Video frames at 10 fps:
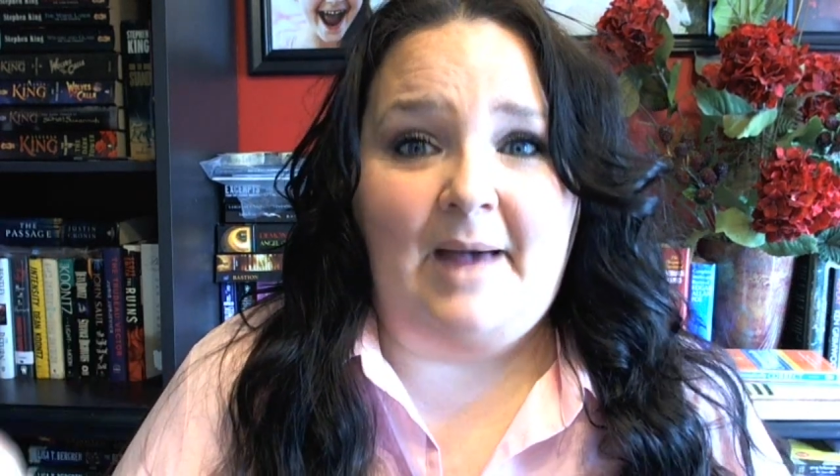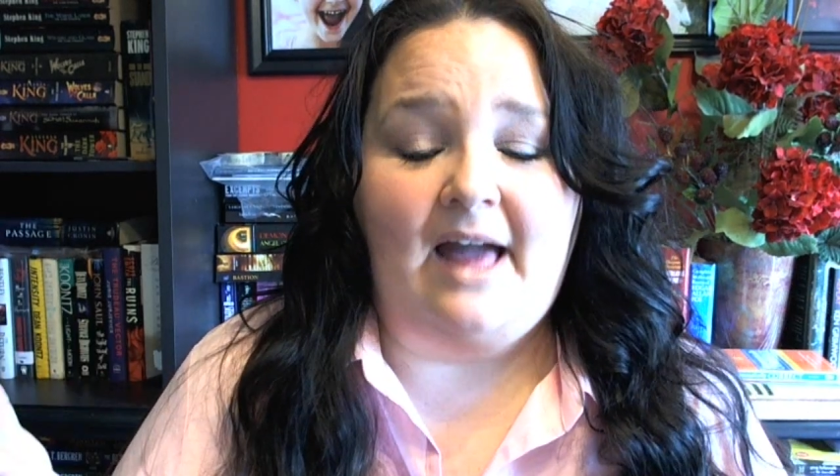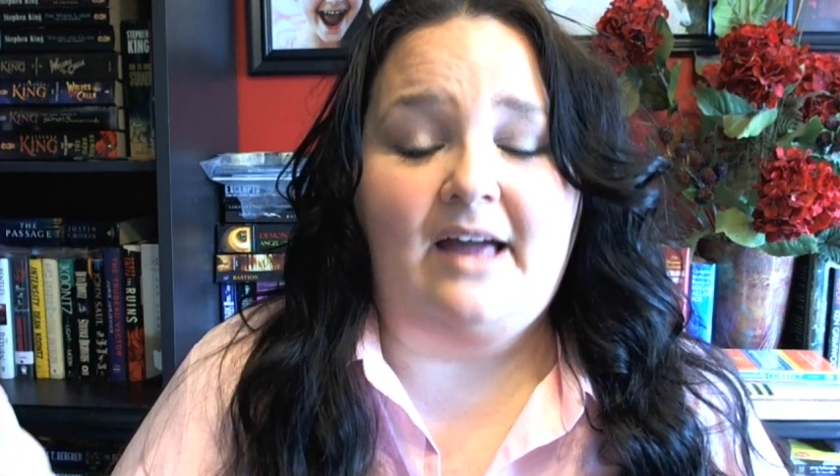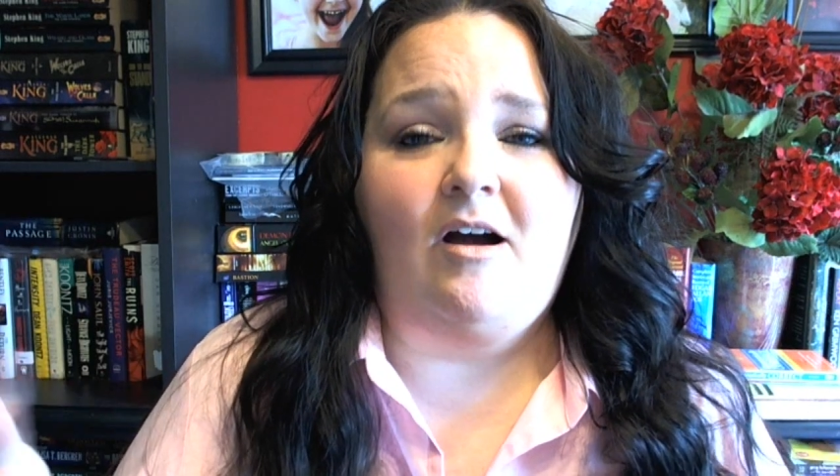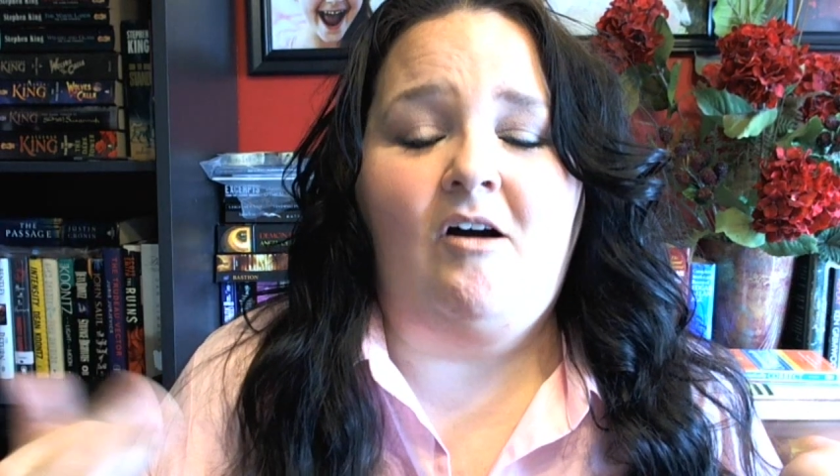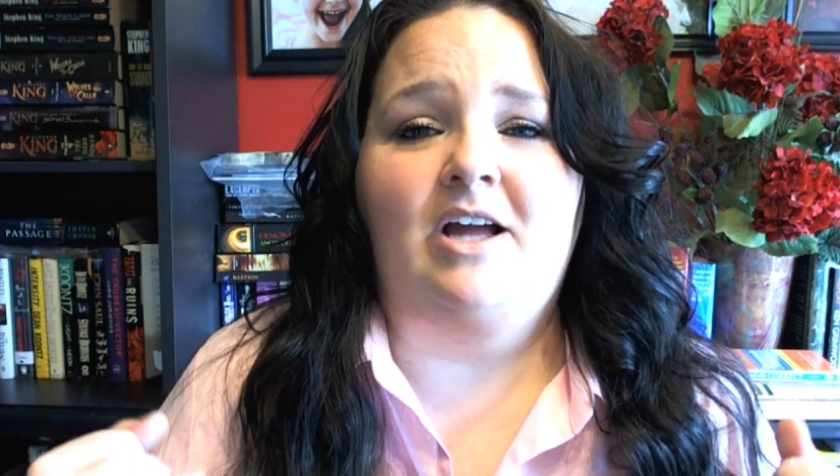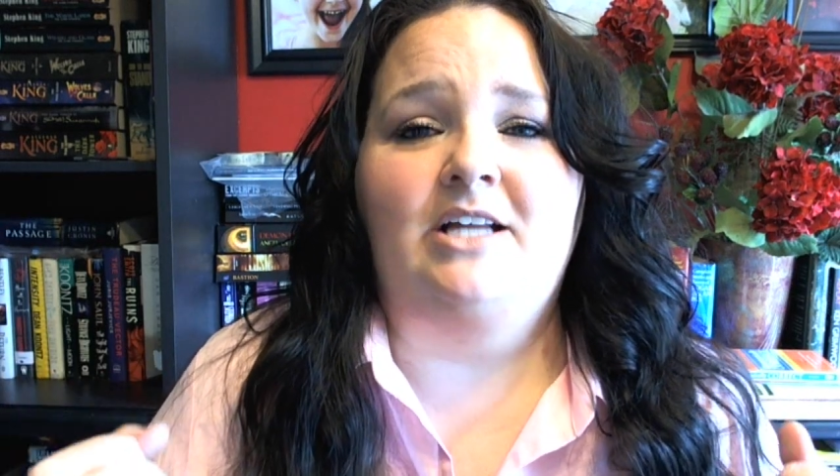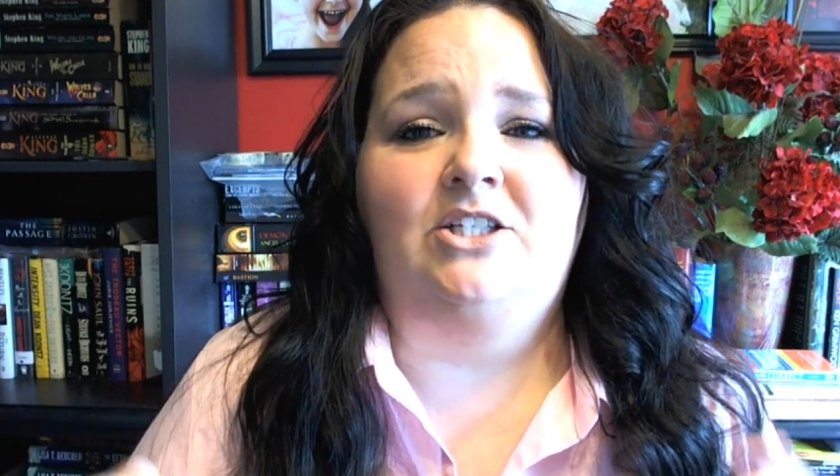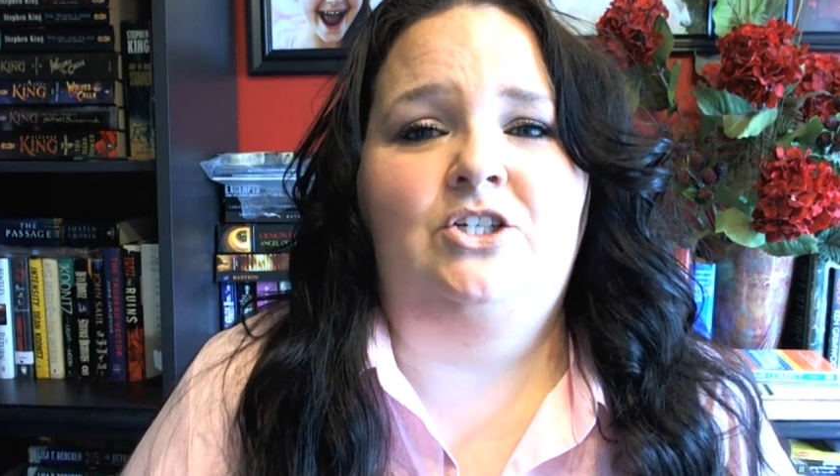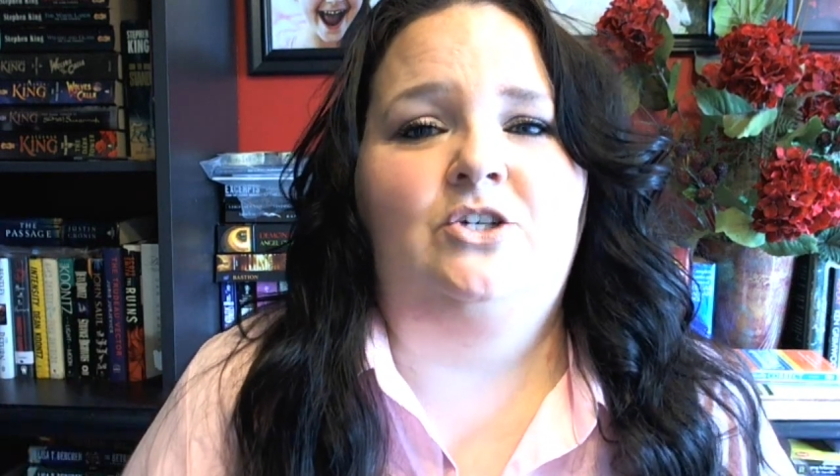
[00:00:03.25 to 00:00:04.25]
back
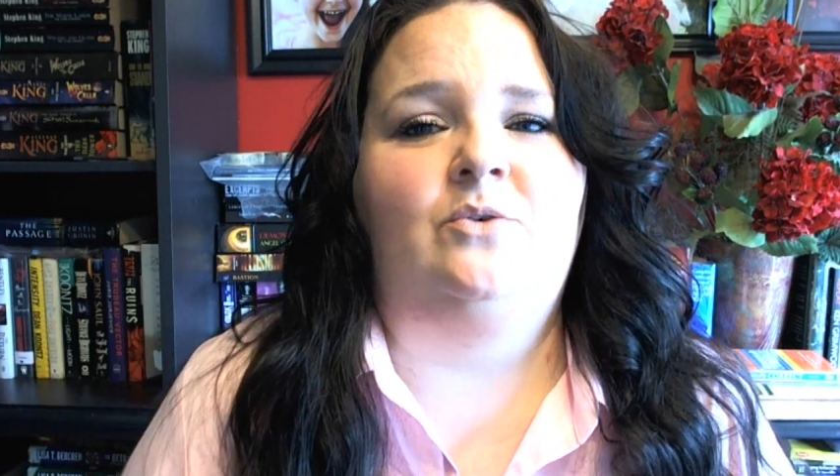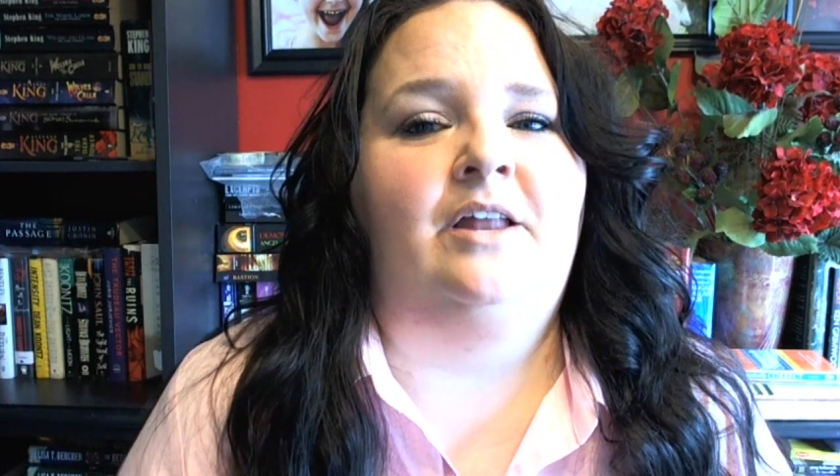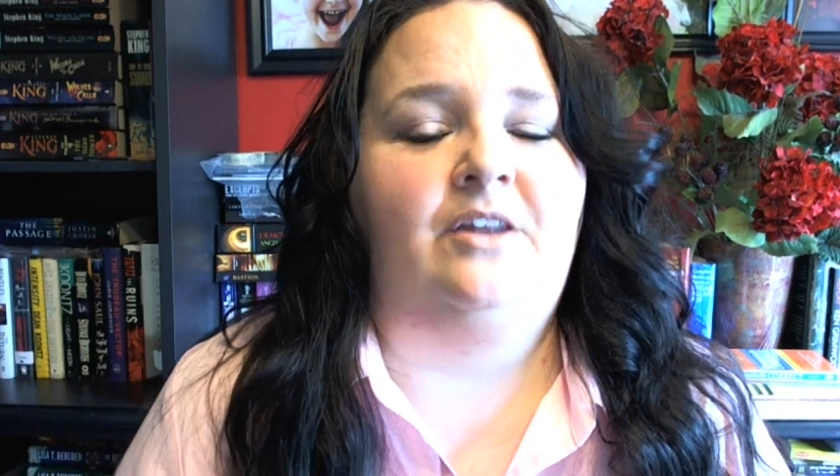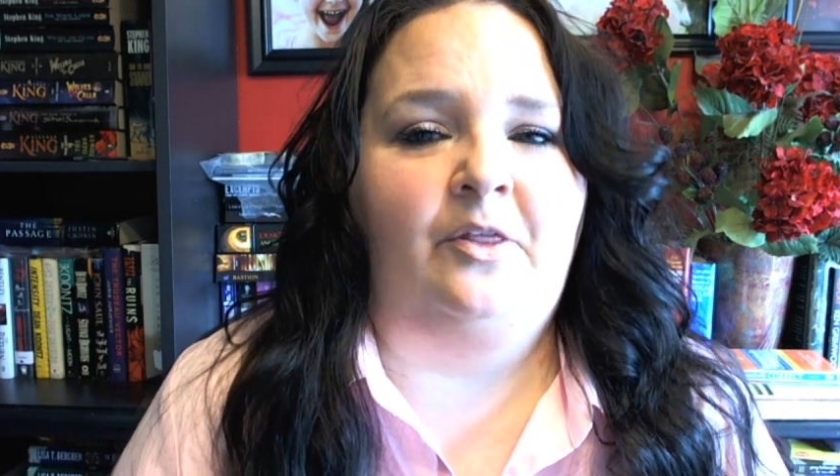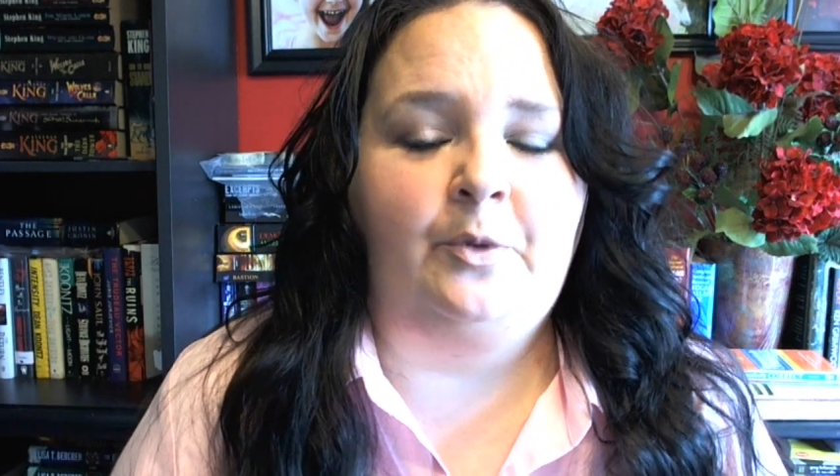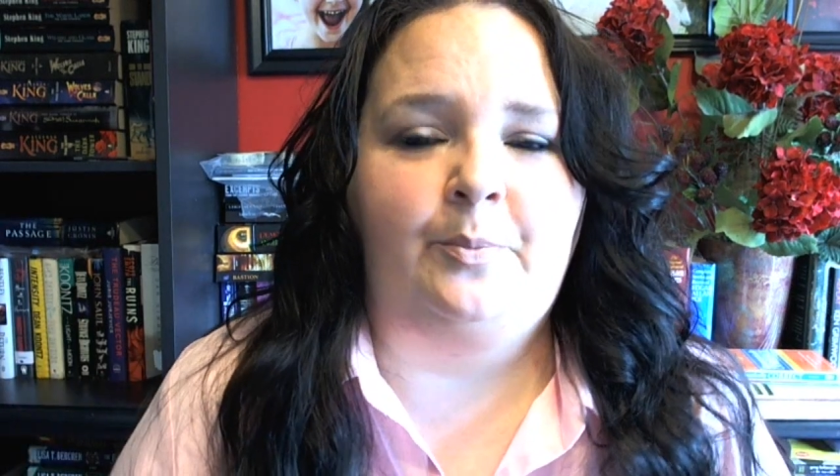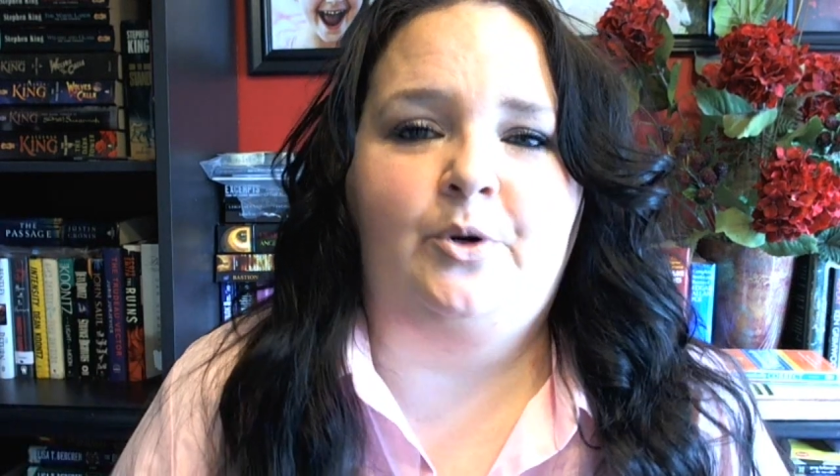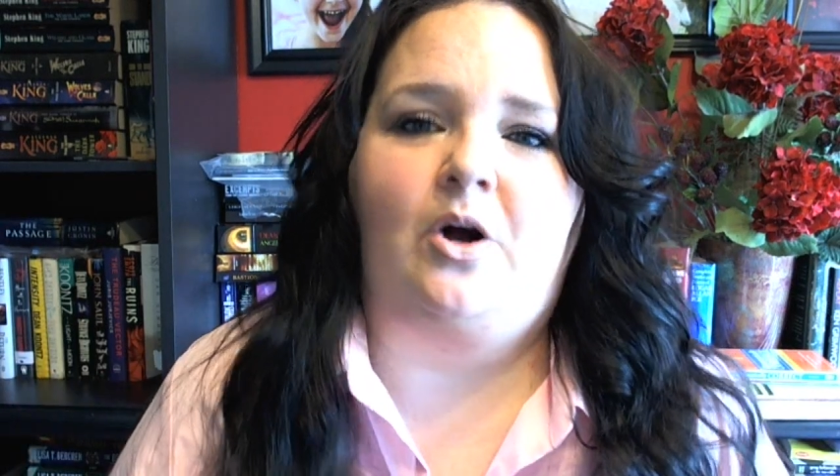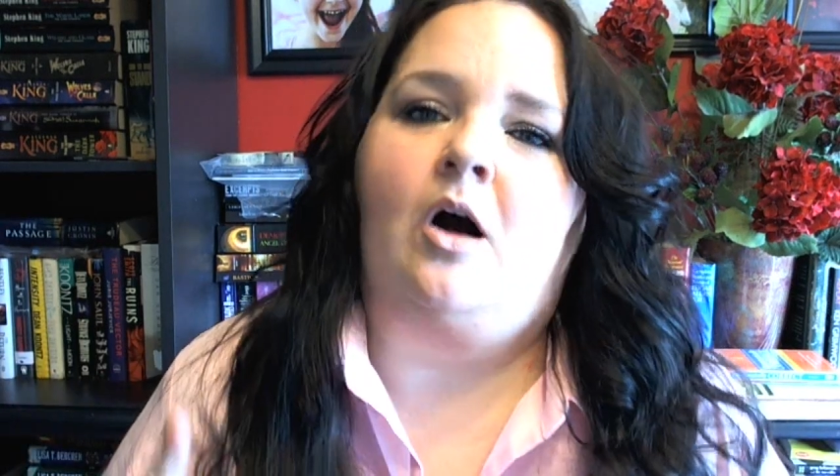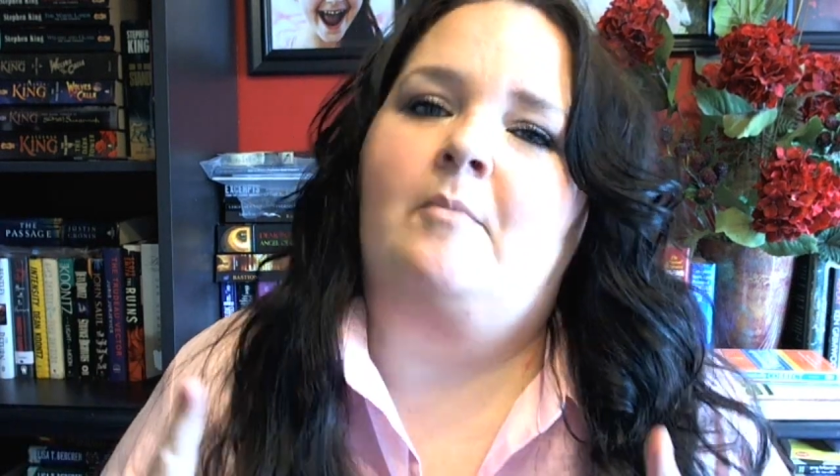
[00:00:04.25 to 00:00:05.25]
on to do another
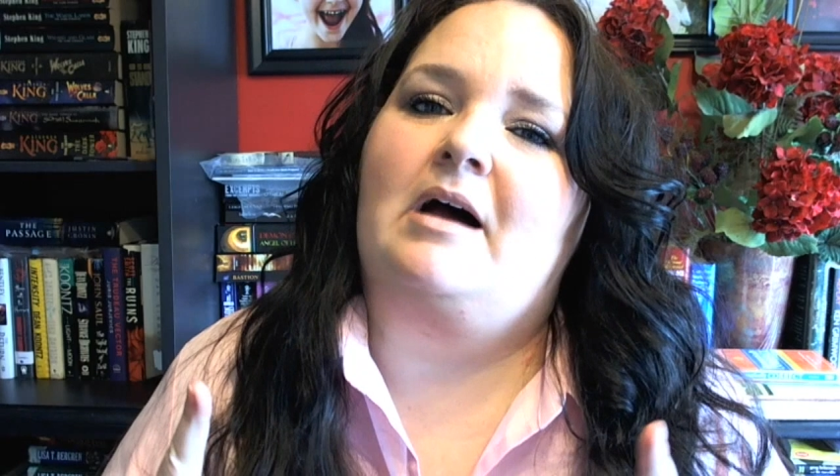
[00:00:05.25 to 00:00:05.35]
book haul.